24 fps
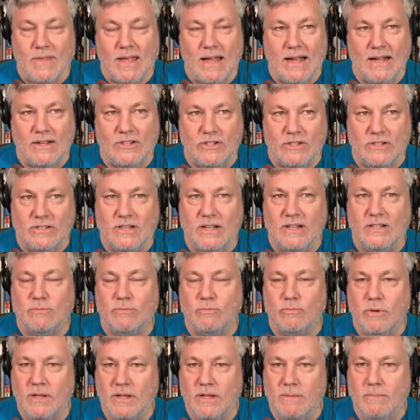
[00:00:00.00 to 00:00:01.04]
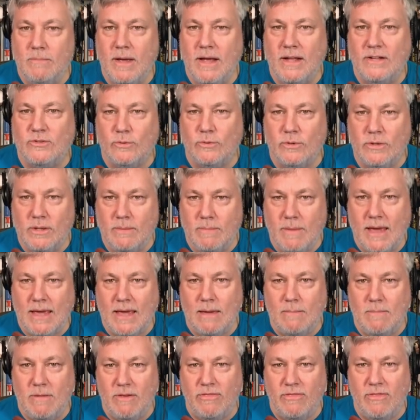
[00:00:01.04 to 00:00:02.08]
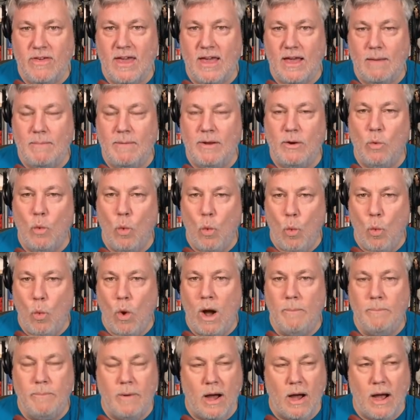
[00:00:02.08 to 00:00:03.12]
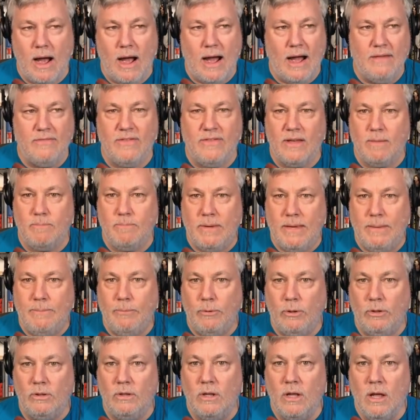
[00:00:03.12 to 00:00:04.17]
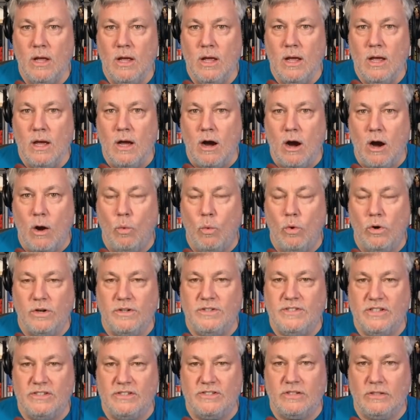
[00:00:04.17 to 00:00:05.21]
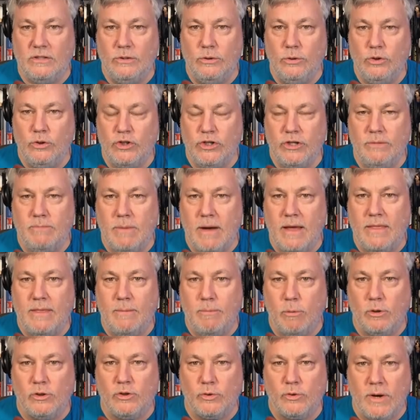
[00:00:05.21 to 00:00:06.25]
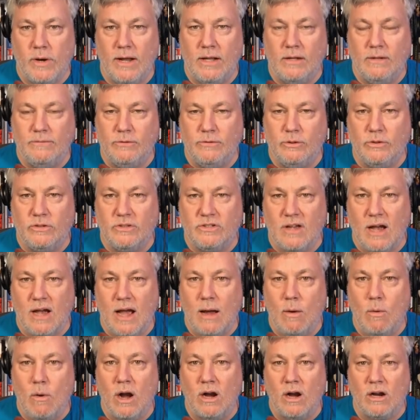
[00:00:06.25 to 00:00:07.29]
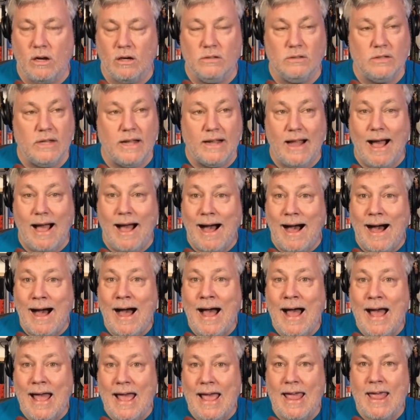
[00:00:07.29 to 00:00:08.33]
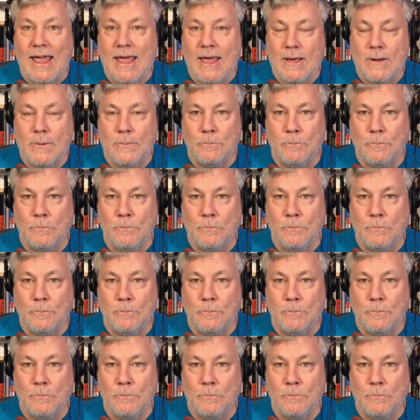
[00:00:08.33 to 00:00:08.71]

it's just it's really it's really making me think. I mean, what I think people were disillusioned by the portrayal of Luke Skywalker. Like I